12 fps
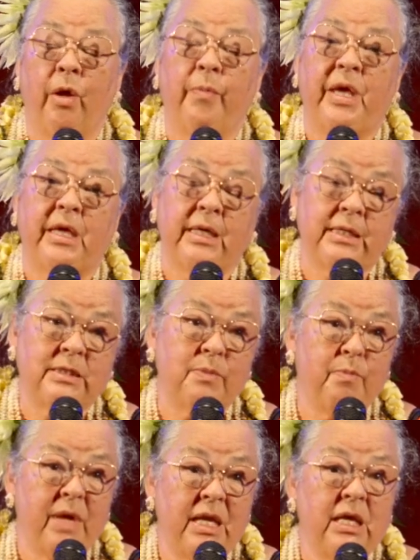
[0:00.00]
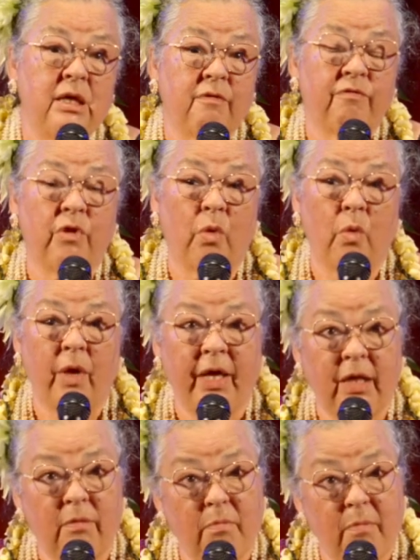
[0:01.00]
Because many of the
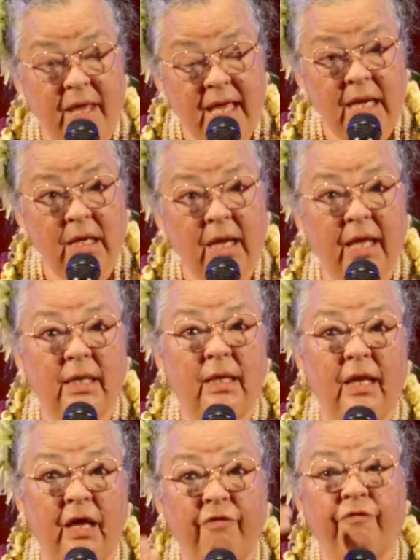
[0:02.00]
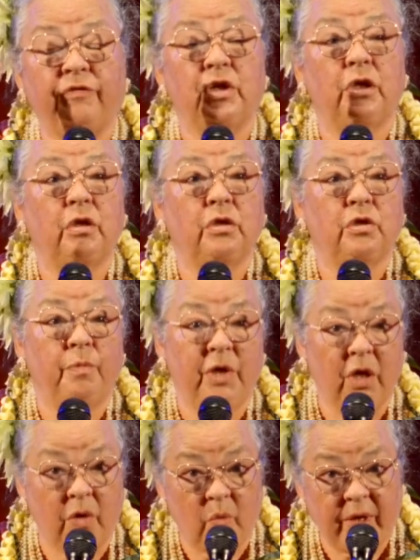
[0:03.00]
Hawaiian men had left to be
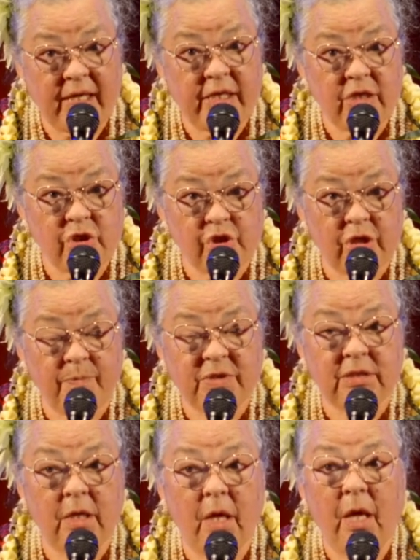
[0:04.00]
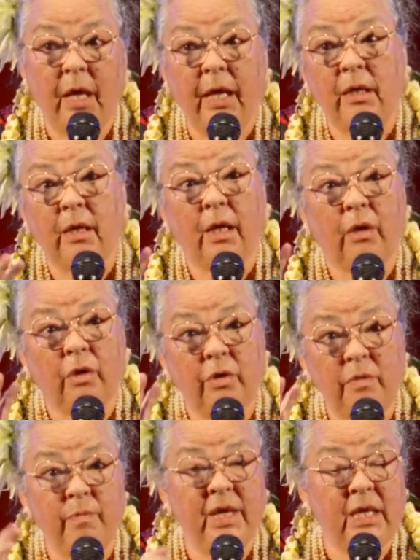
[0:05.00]
on whaling ships, and a
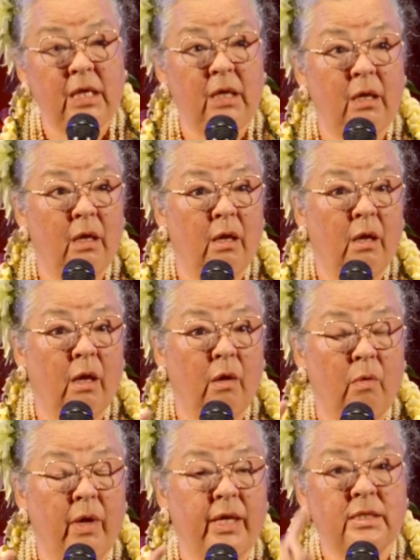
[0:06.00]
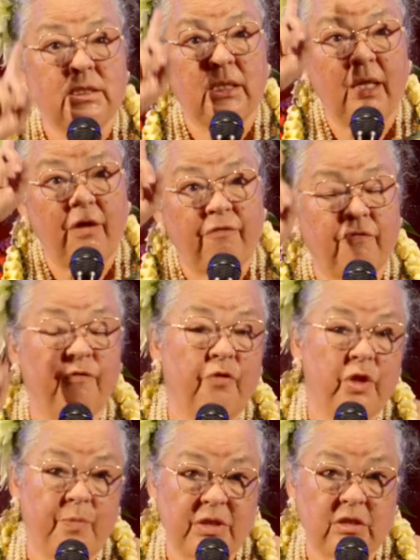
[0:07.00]
good many Hawaiians left for
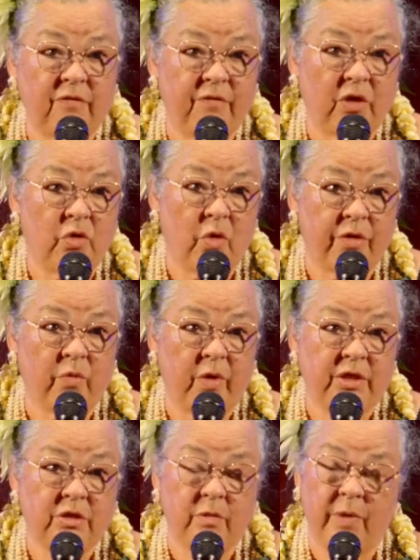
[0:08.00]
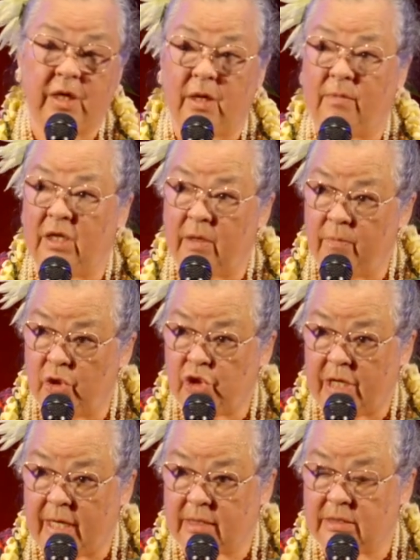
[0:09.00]
the Pacific Northwest to become
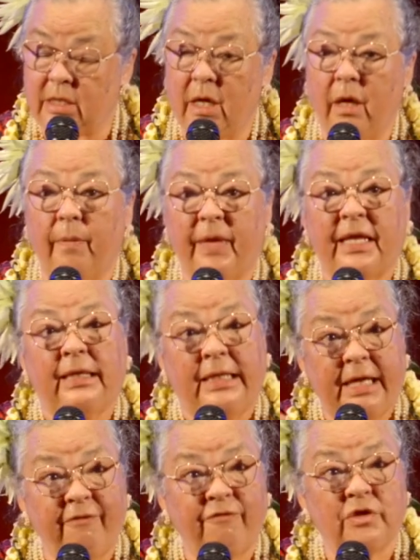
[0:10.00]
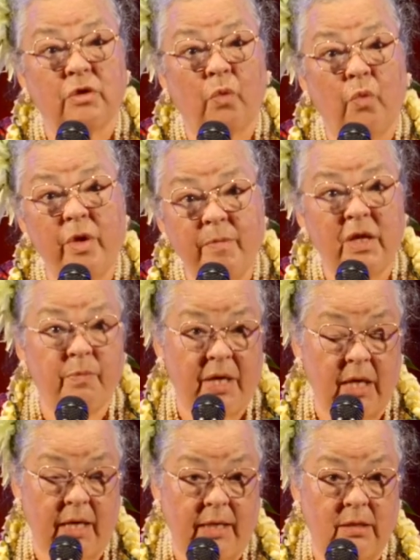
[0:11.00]
lumberjacks that left women
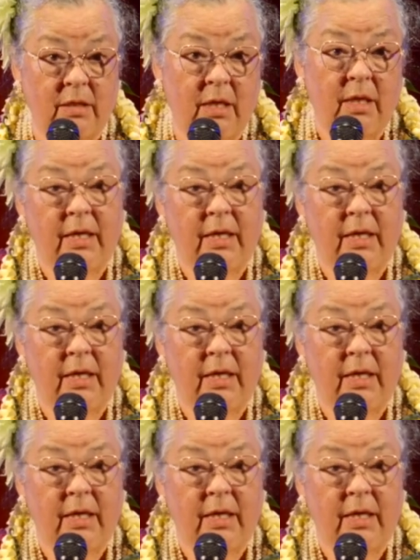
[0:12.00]
behind.